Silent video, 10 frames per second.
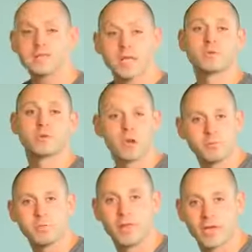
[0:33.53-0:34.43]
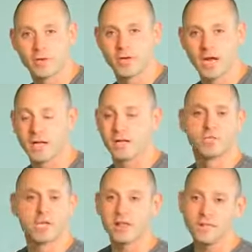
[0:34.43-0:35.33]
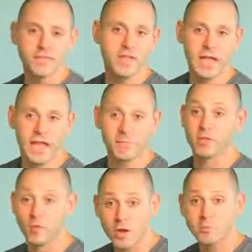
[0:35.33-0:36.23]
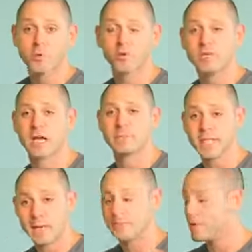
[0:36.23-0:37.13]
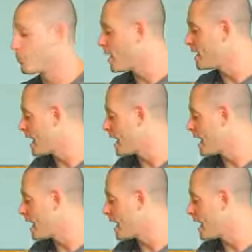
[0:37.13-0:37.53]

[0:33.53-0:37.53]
is I was a rugby player in college. I love the game, and the Rugby World Cup is happening right